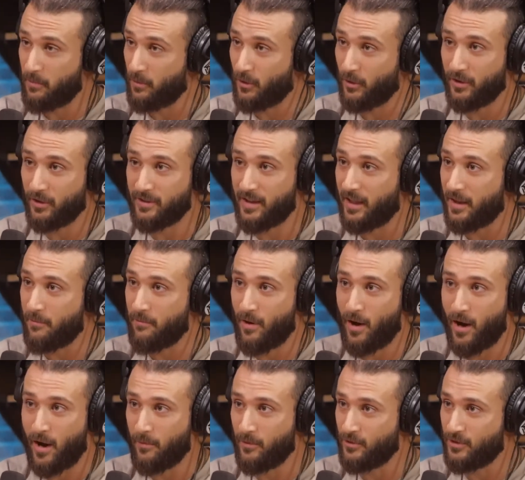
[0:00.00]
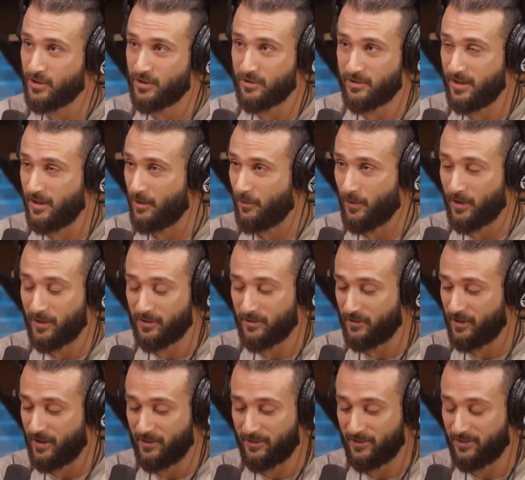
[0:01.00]
typical Italian mom who just, you know,
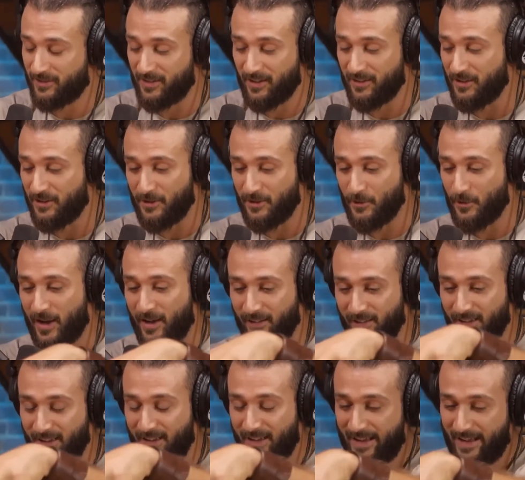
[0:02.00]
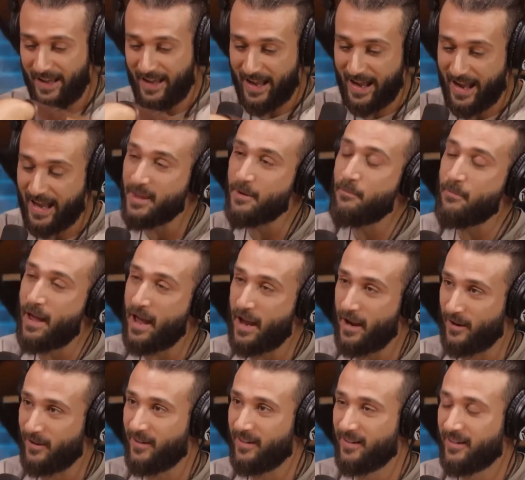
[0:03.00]
wants her son to do well, and the
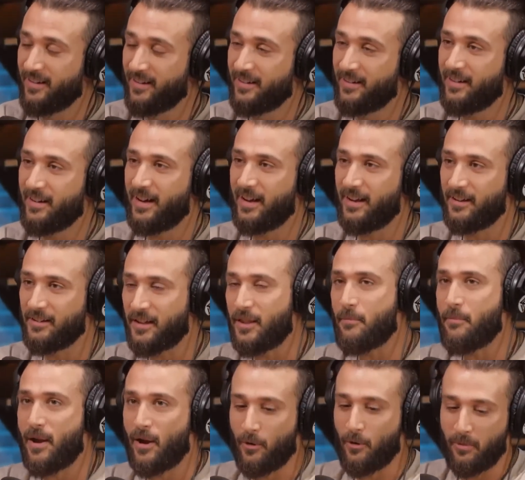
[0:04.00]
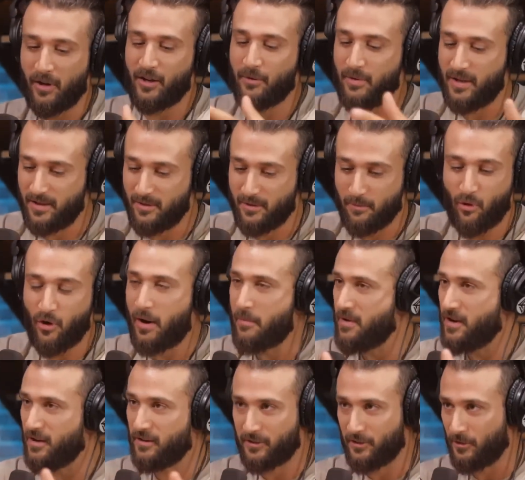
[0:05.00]
mayor, and I say the mayor, but it could be the
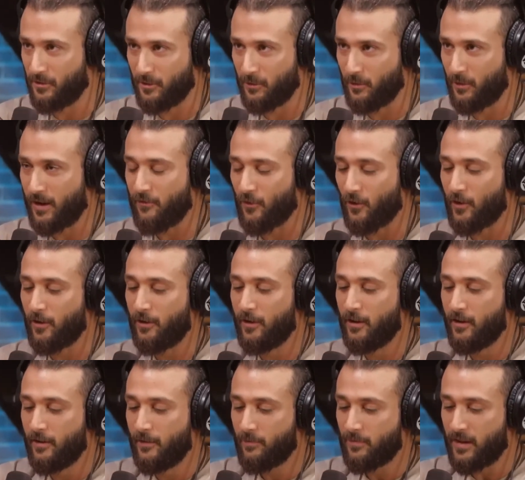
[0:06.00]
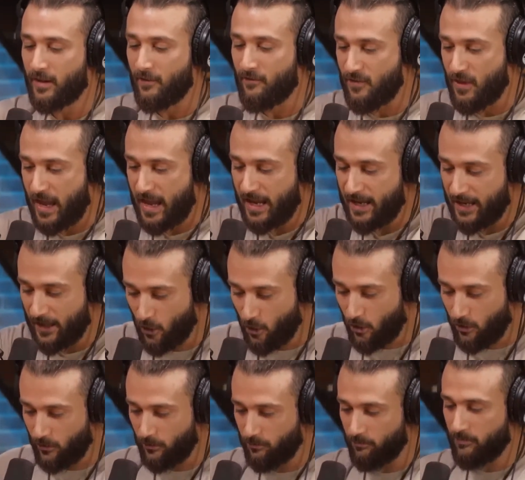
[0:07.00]
prime minister or whatever. If they can
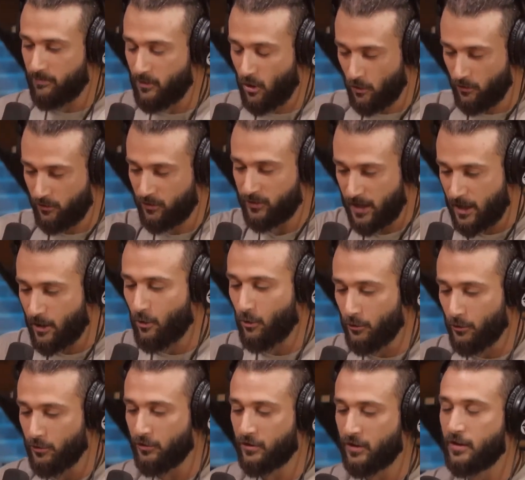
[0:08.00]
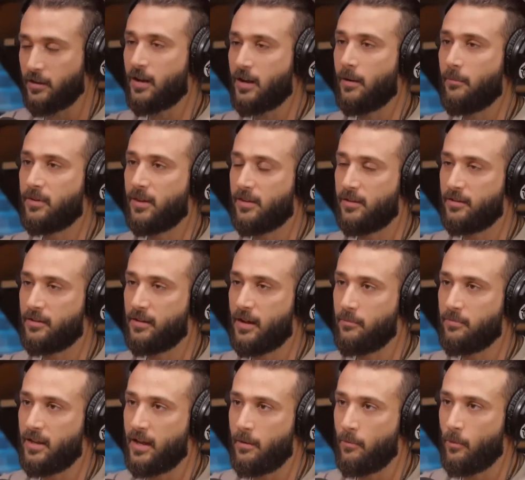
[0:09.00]
all, those stakeholders can come to the
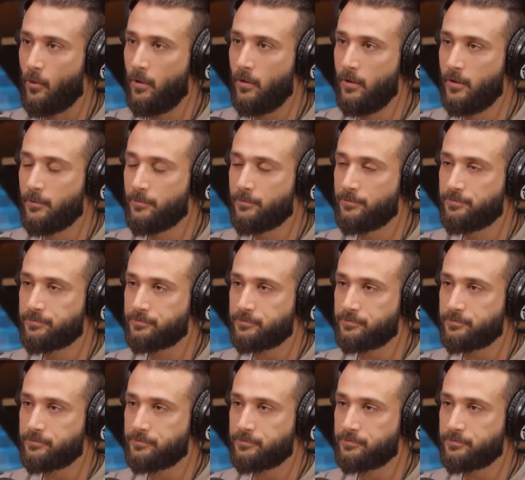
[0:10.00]
same table